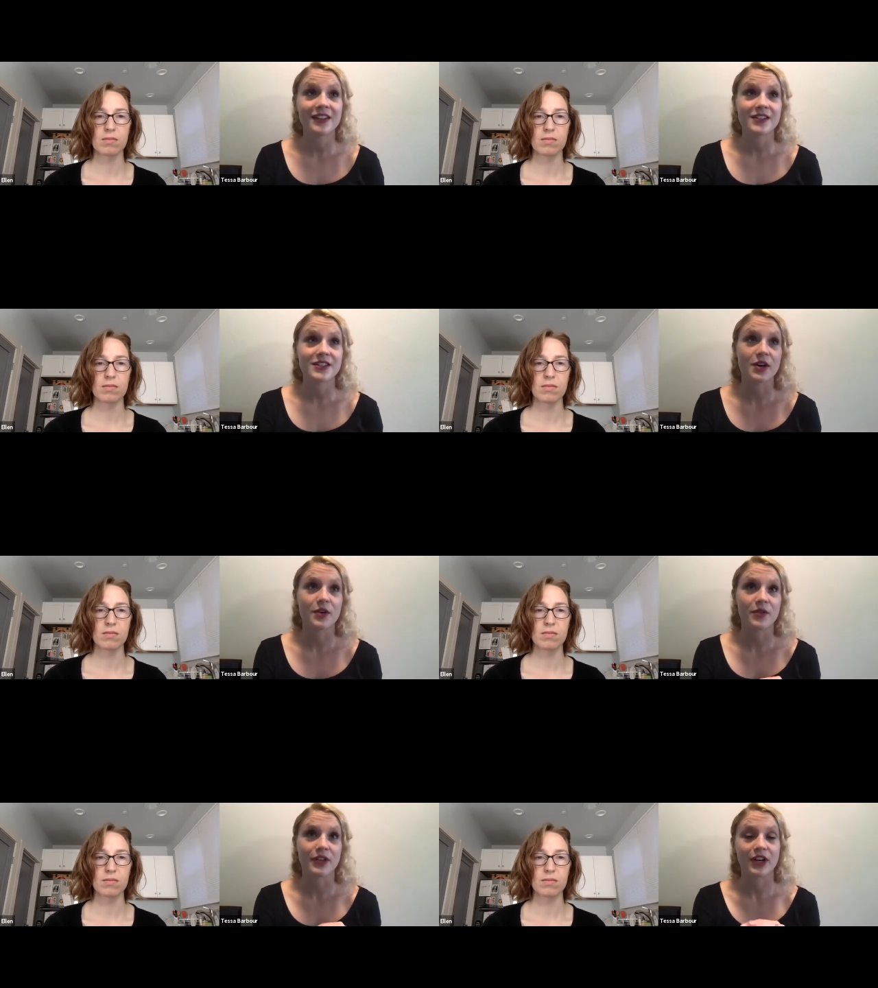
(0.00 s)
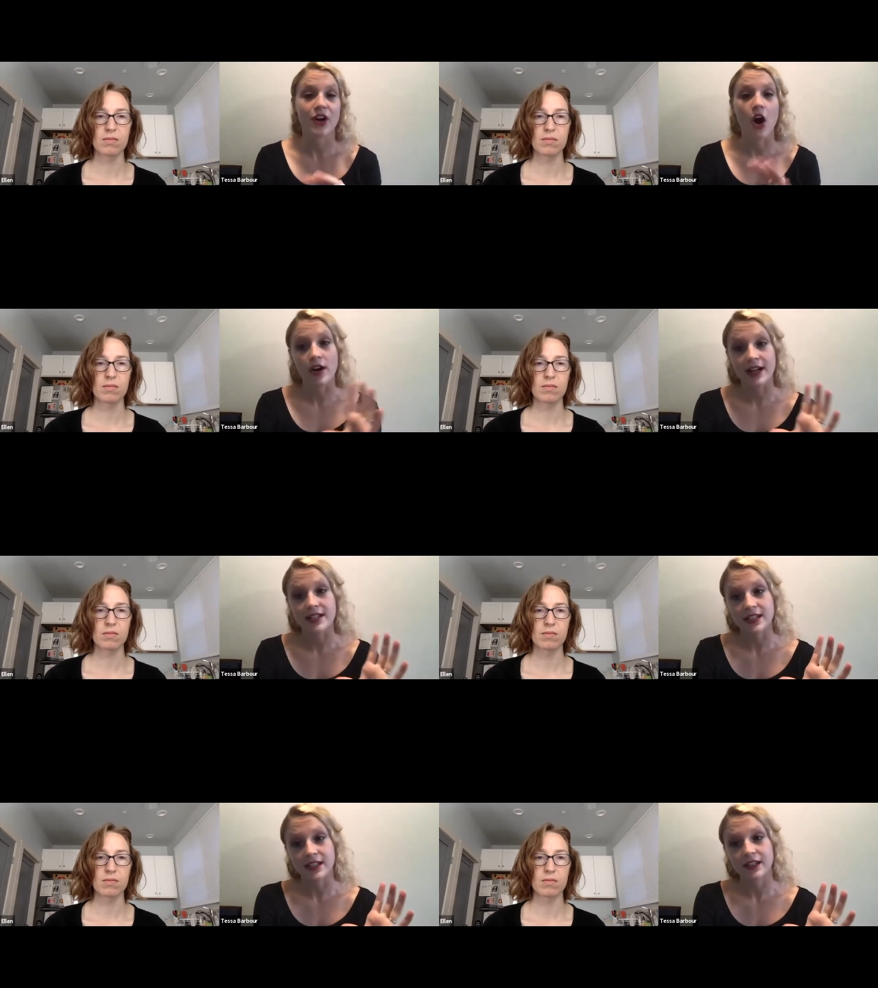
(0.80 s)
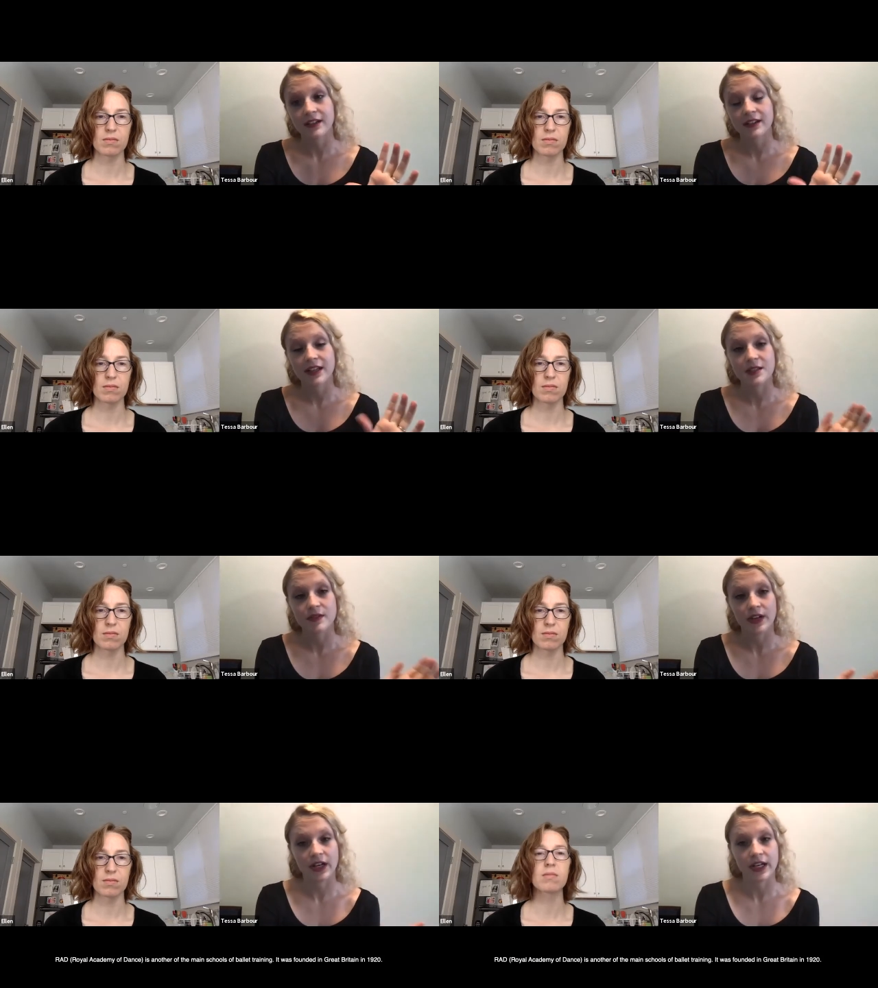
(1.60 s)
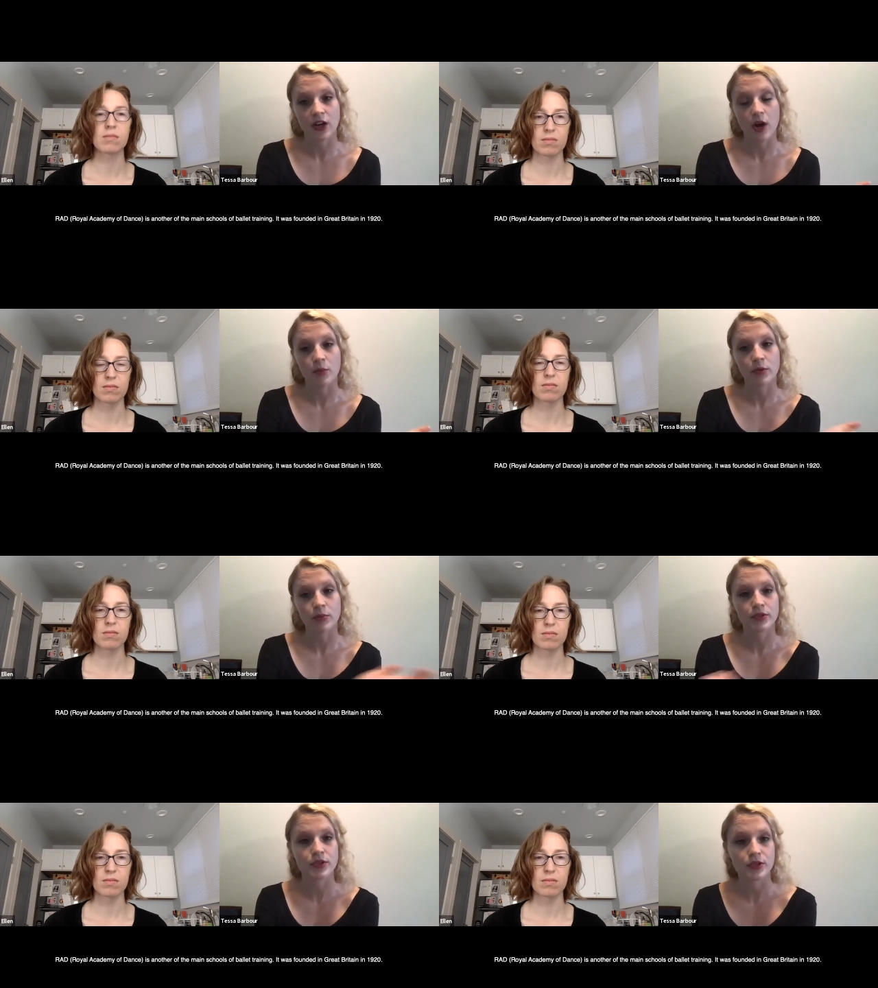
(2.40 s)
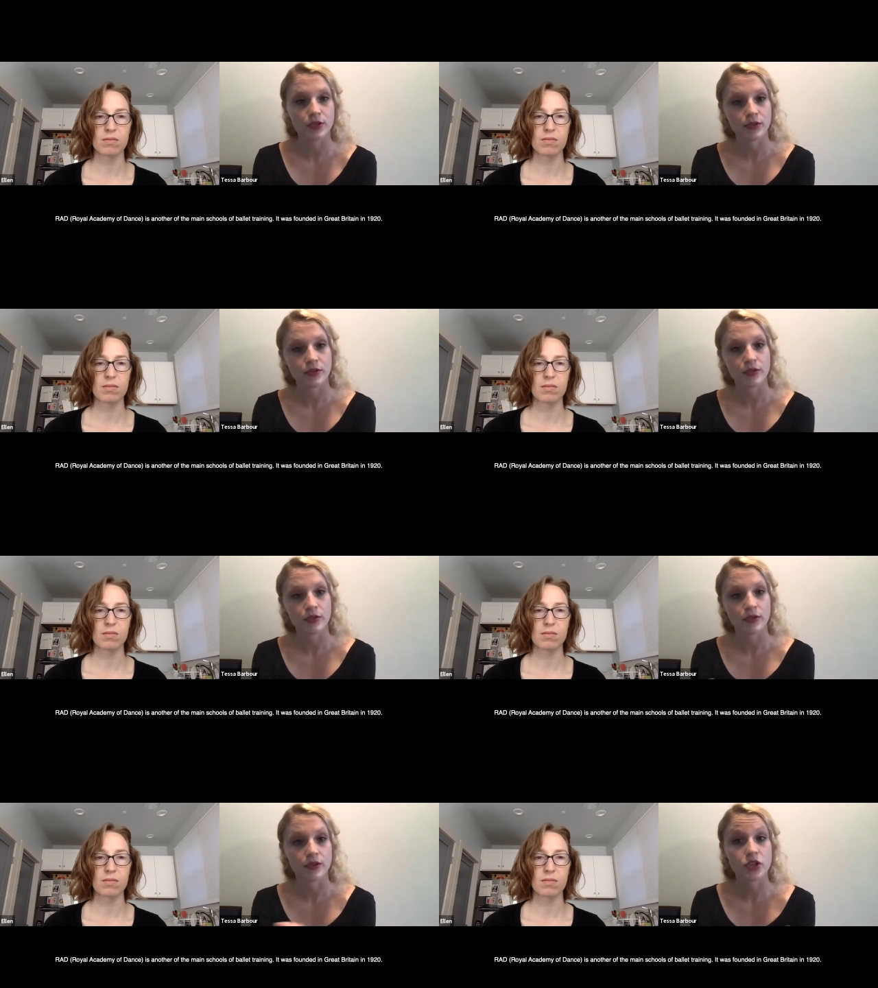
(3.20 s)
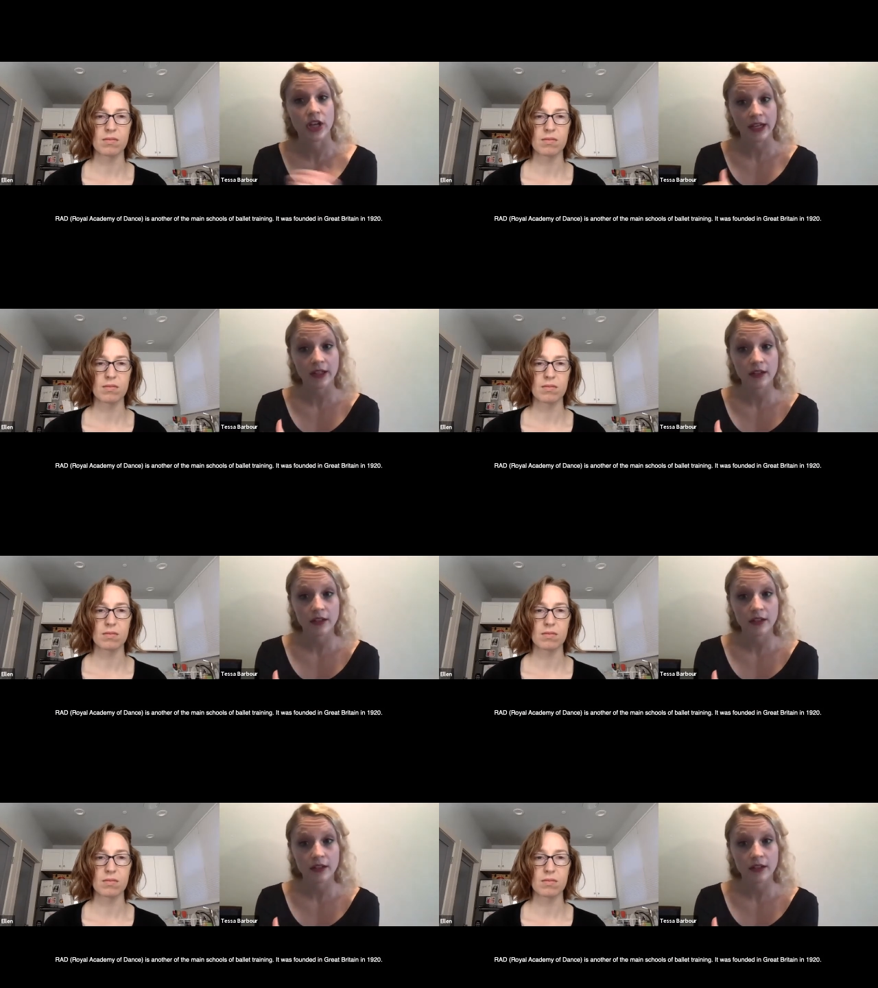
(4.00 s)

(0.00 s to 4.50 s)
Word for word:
Speaker 1: so their RAD is very comparable to Cecchetti,